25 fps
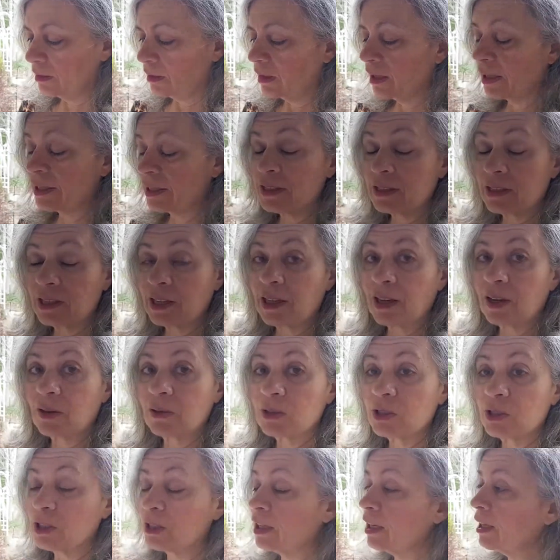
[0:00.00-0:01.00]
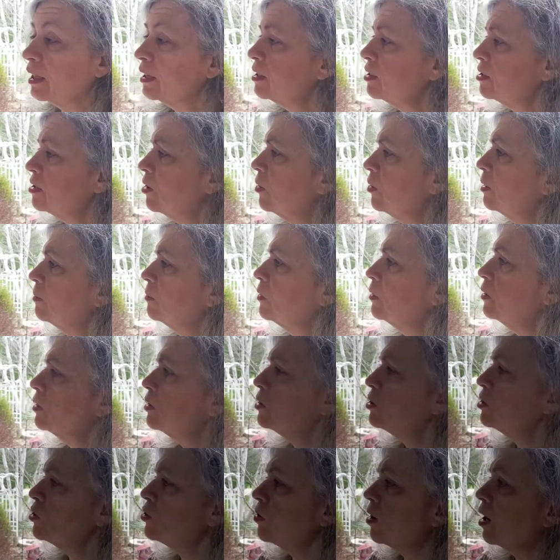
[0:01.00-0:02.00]
a nice day out today, so I'm going
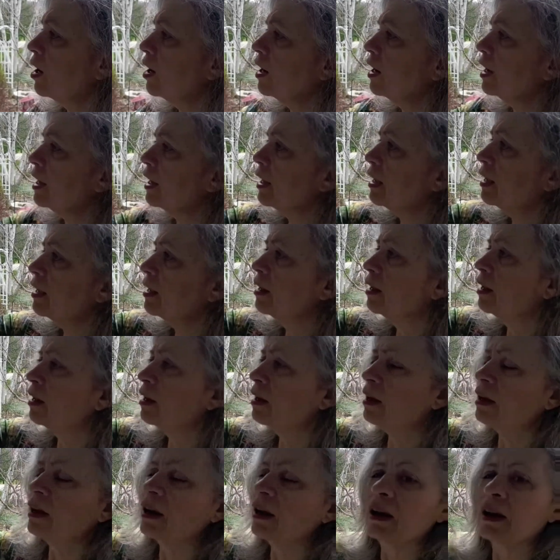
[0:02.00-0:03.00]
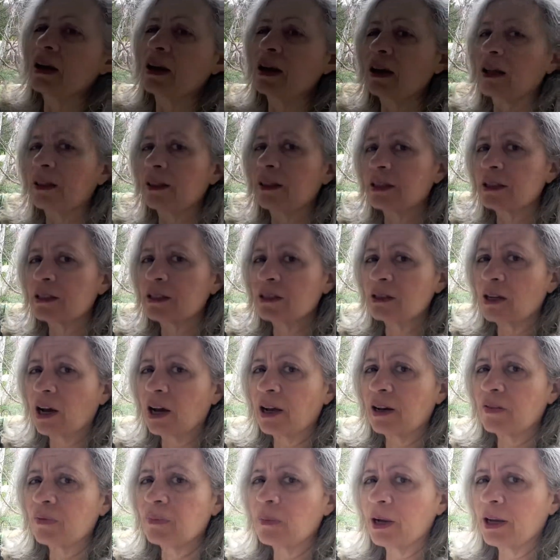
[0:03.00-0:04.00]
to try the
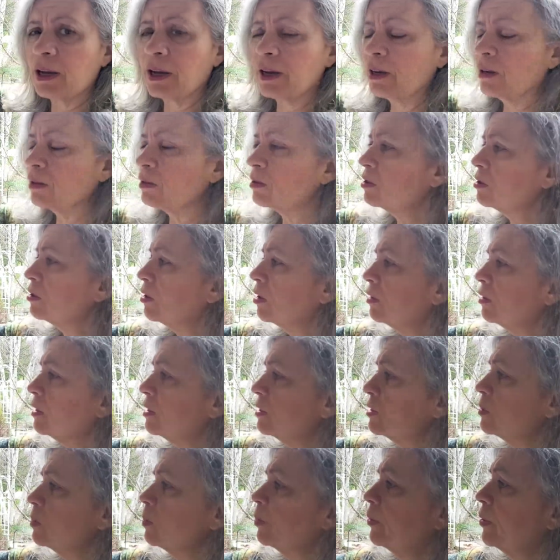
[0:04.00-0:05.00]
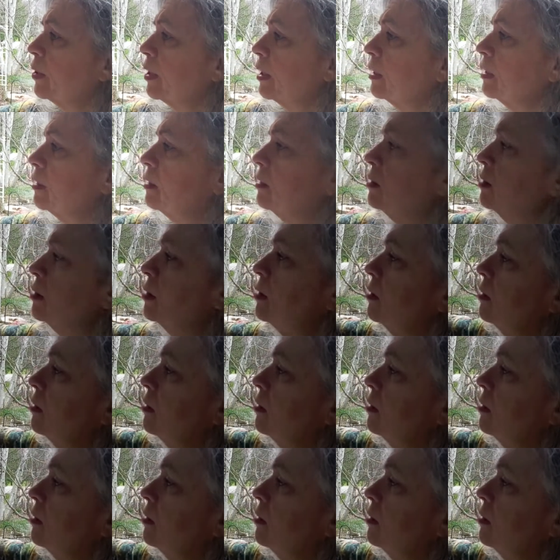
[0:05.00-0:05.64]
side of my house on these bricks.